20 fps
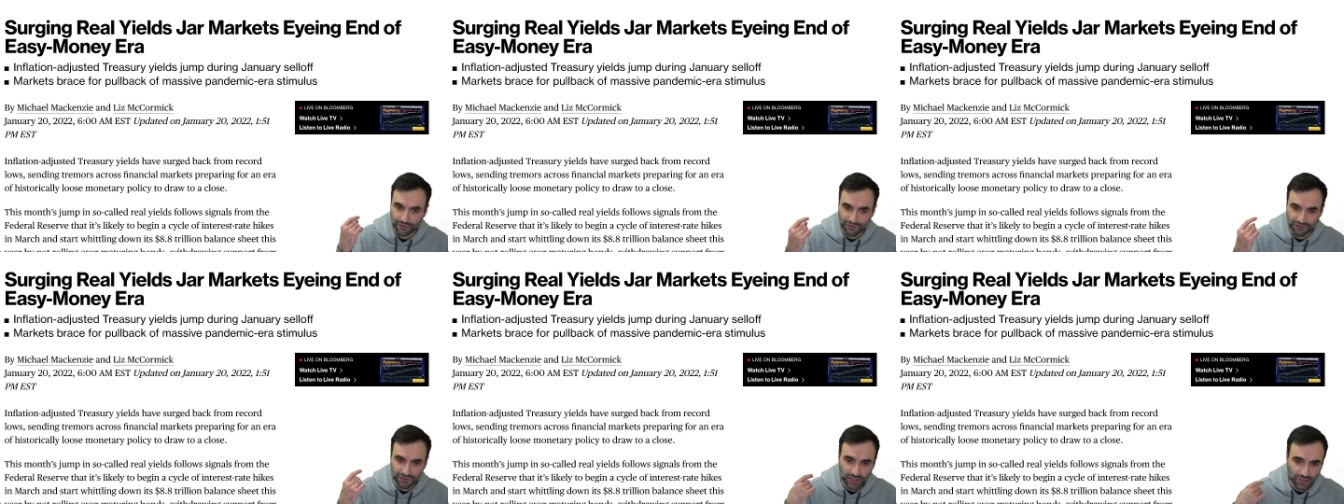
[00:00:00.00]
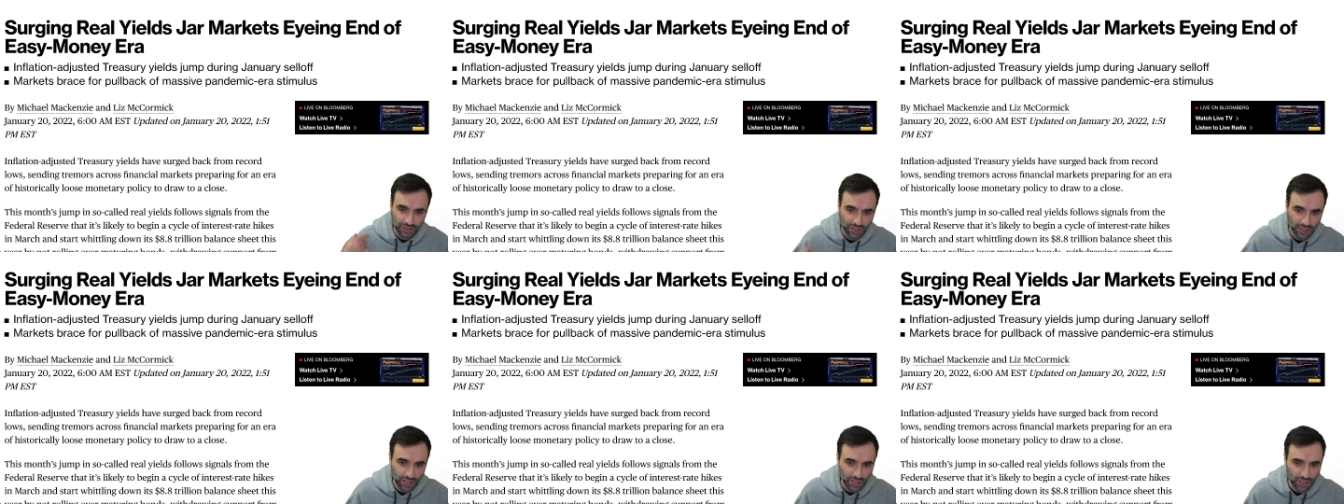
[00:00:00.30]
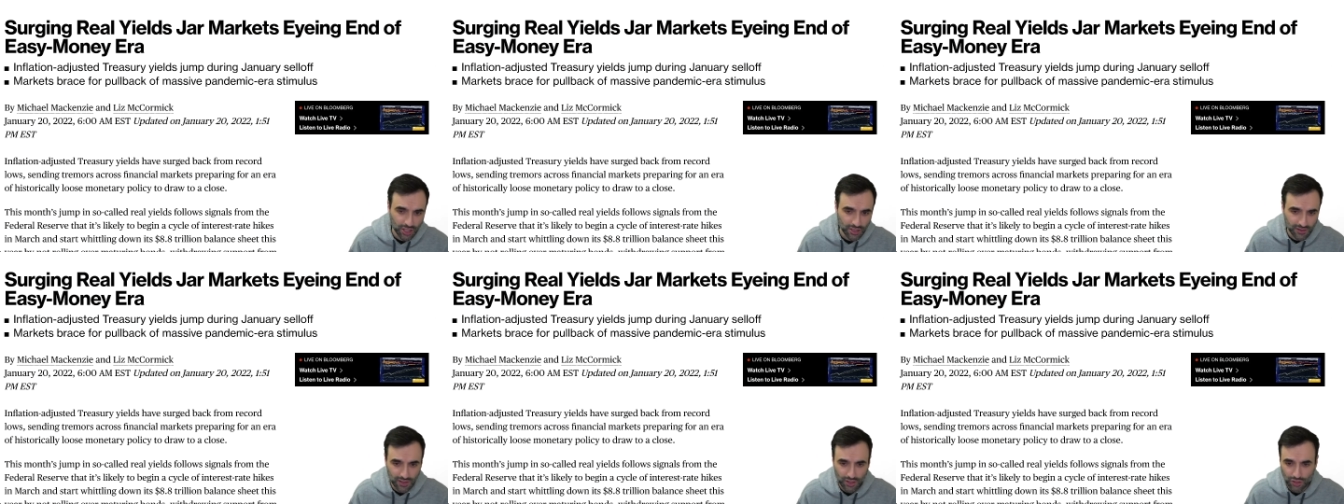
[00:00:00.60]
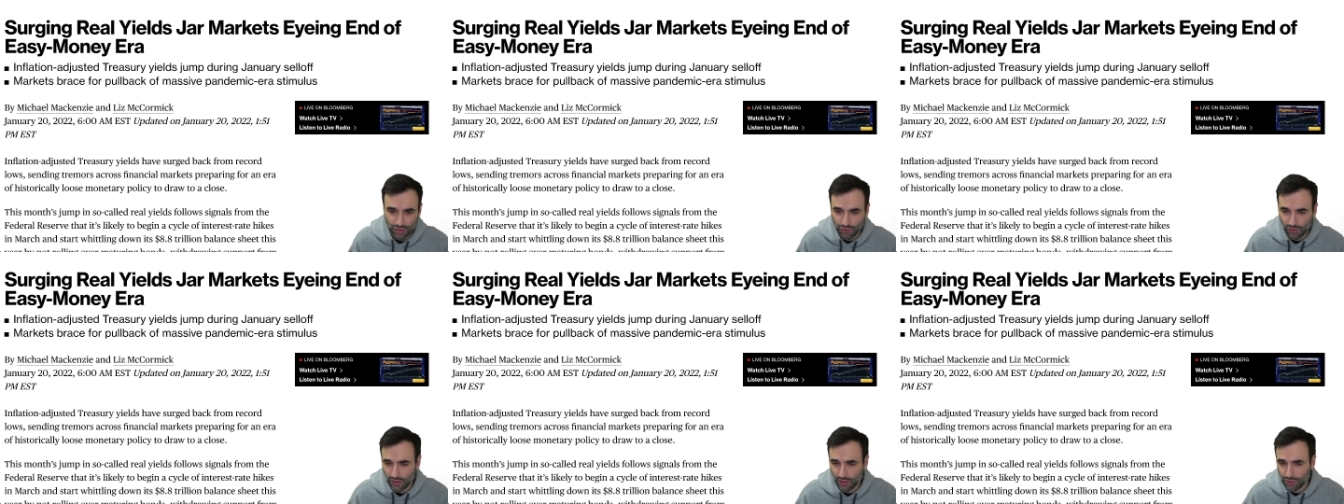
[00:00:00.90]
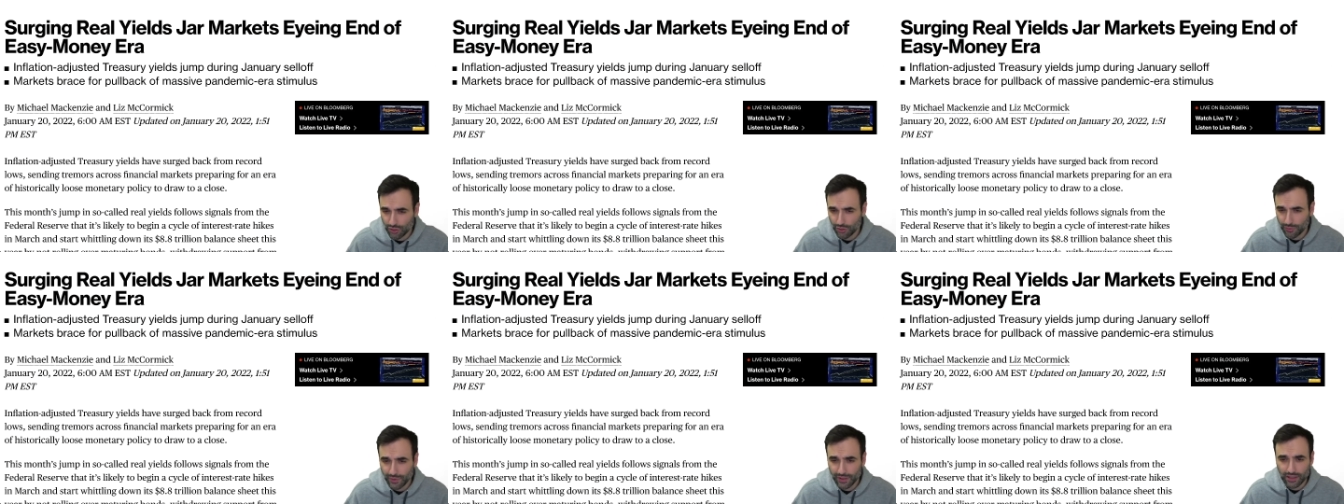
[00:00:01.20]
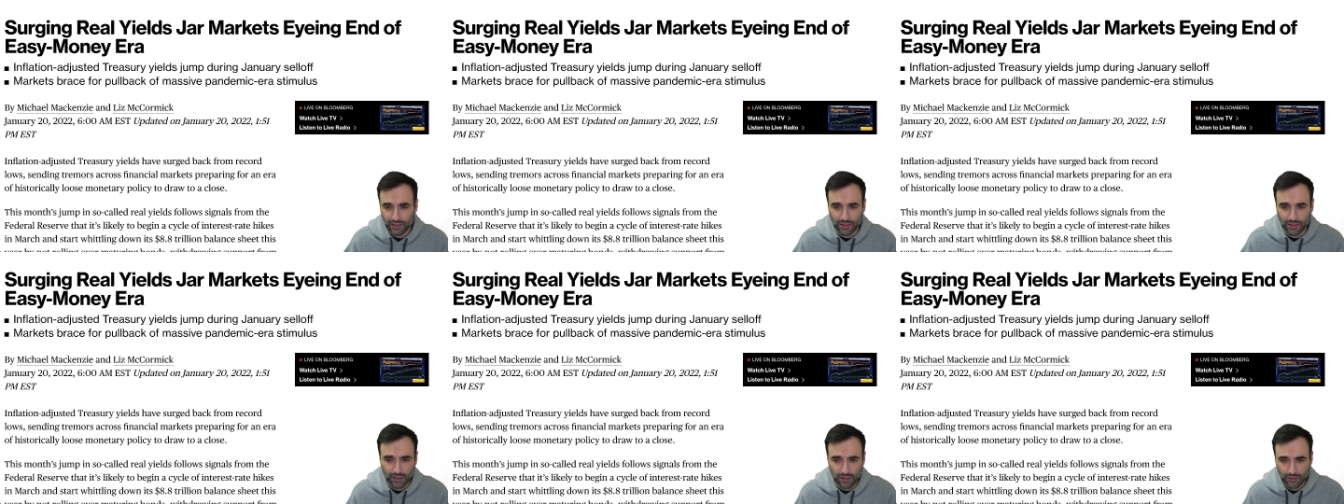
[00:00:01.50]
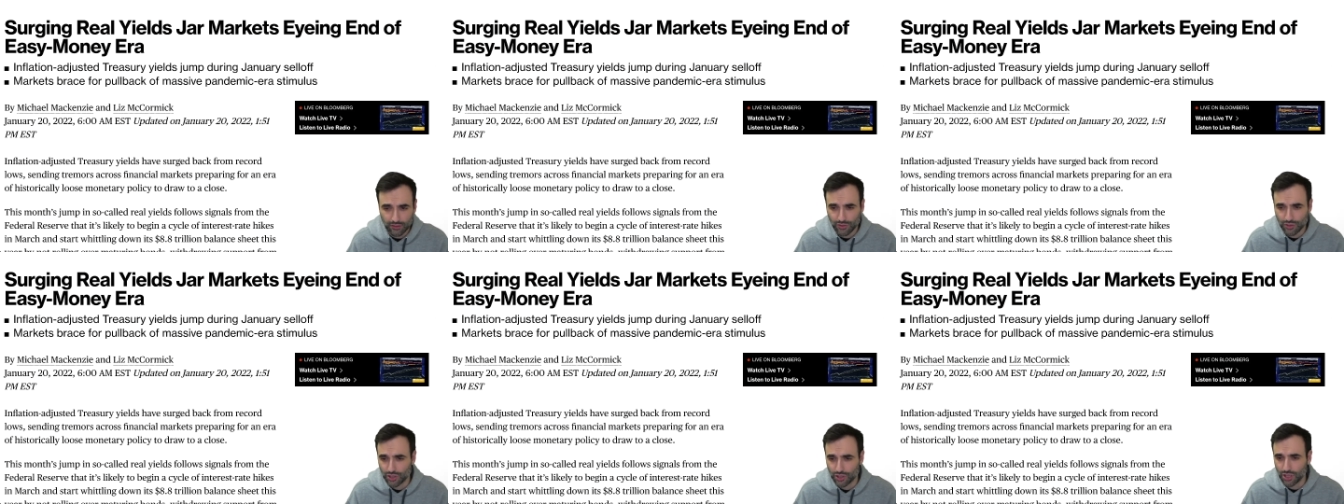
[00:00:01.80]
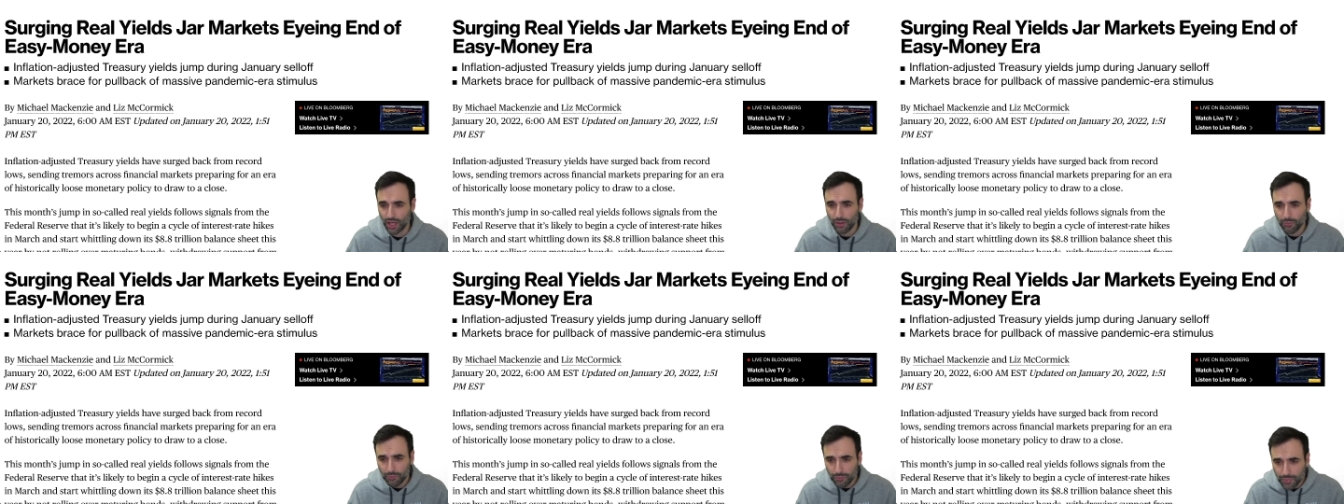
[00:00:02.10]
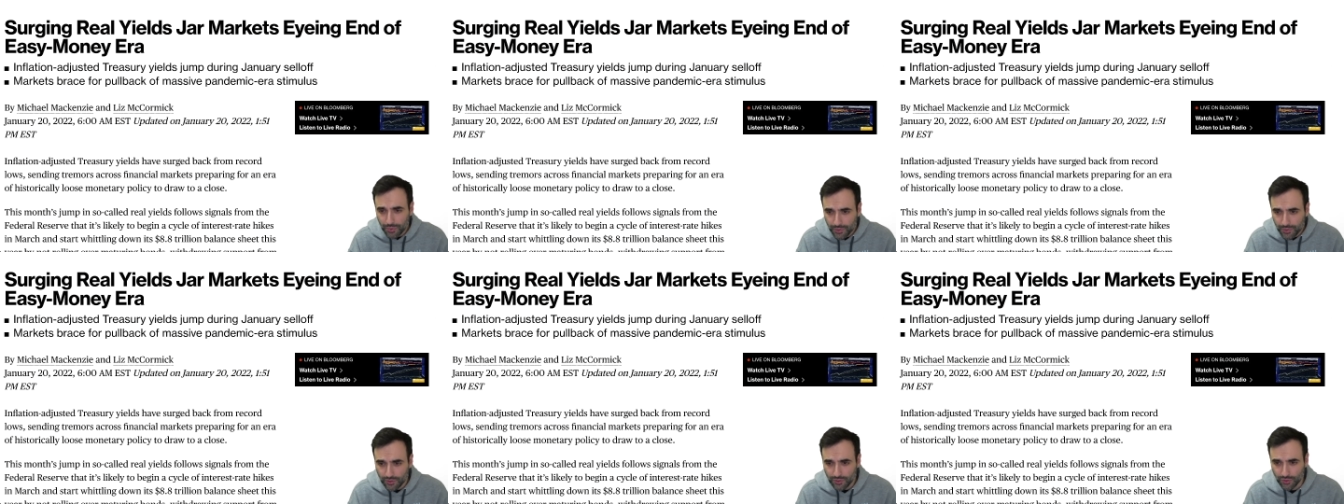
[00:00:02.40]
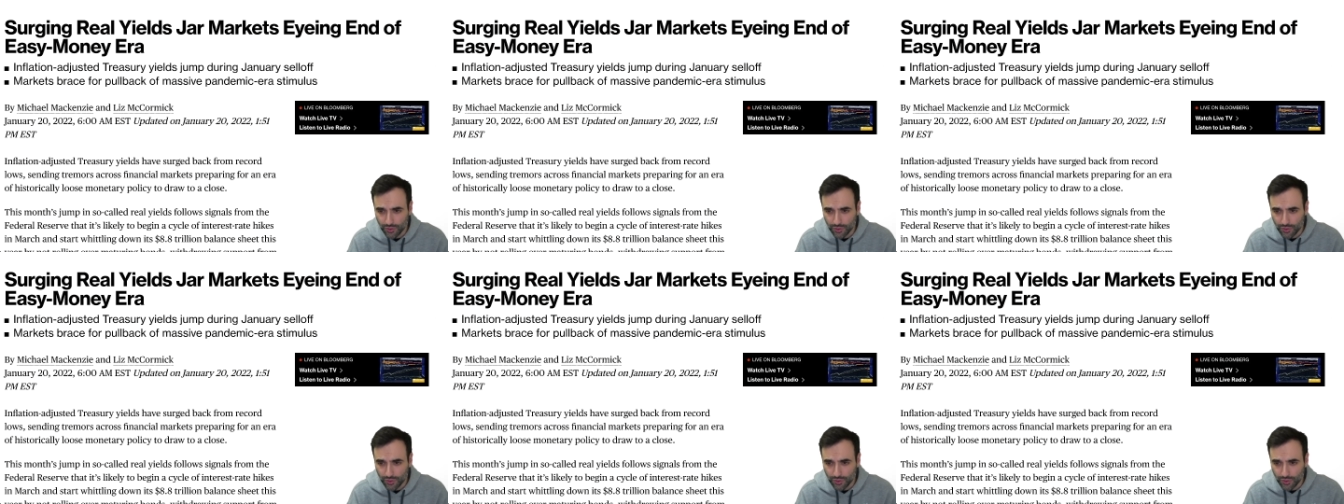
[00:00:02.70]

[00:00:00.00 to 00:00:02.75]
Inflation adjusted treasury yield jump